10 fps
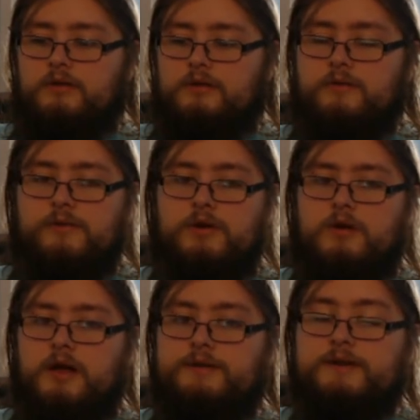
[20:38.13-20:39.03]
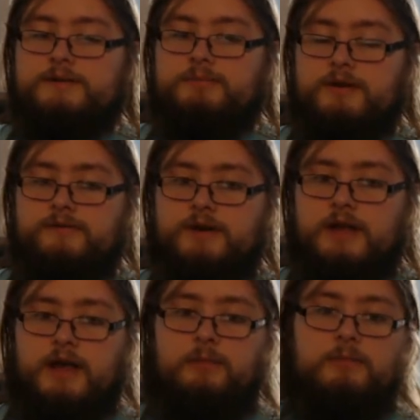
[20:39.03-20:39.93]
overall, I think it's a pretty fun
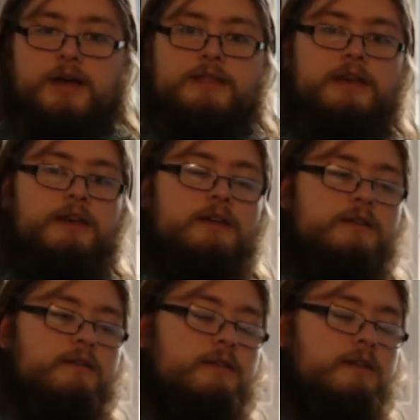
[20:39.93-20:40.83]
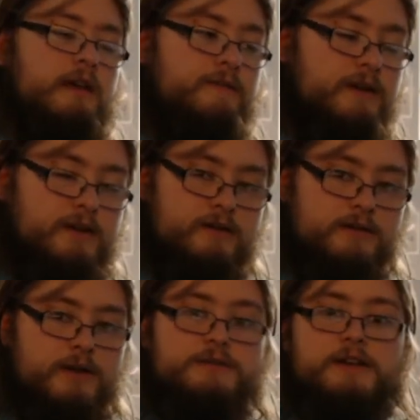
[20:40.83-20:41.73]
game. I think if it
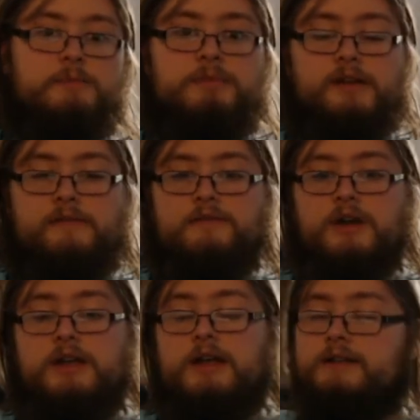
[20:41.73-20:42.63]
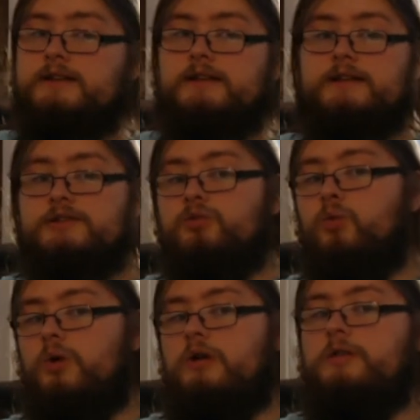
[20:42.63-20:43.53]
does end up being free, it's at least
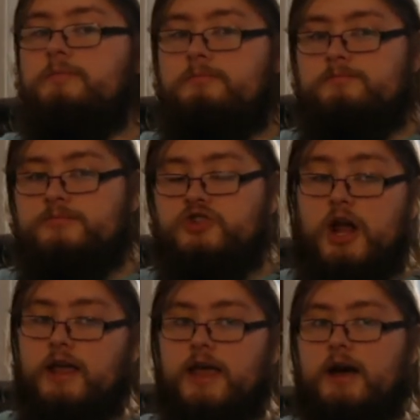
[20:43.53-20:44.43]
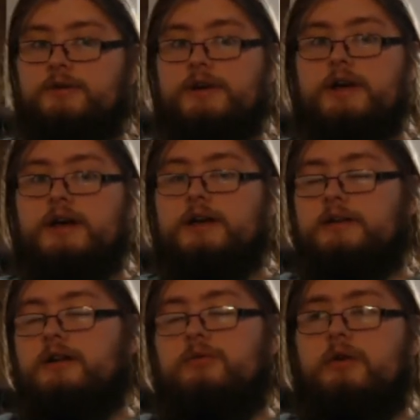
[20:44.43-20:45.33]
worth checking out.
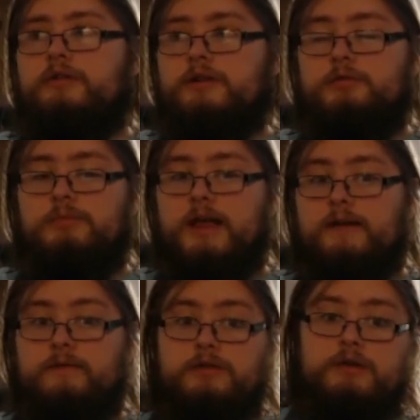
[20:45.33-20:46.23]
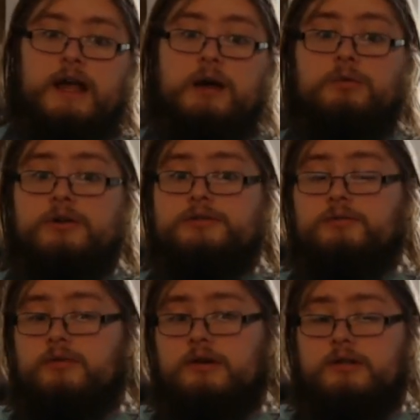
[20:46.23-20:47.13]
You know, whether you play it for 3 hours
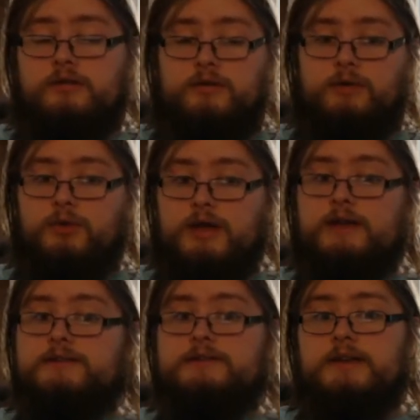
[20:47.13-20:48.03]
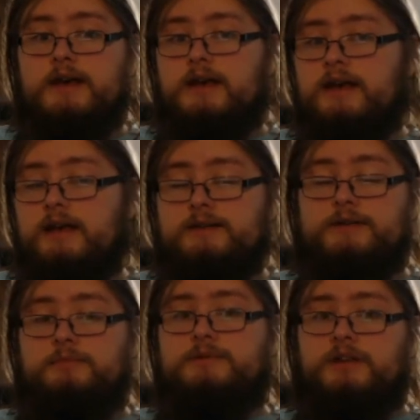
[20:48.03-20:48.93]
or 3 weeks is
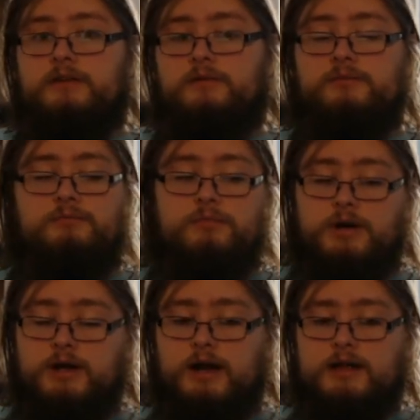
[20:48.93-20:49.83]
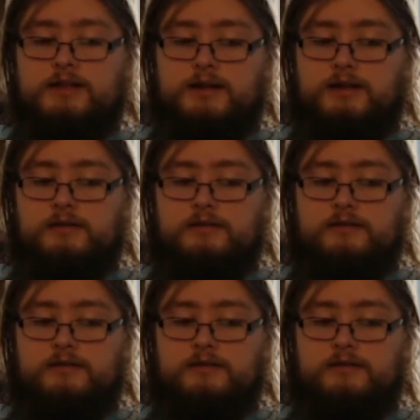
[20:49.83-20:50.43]
up to you. But I think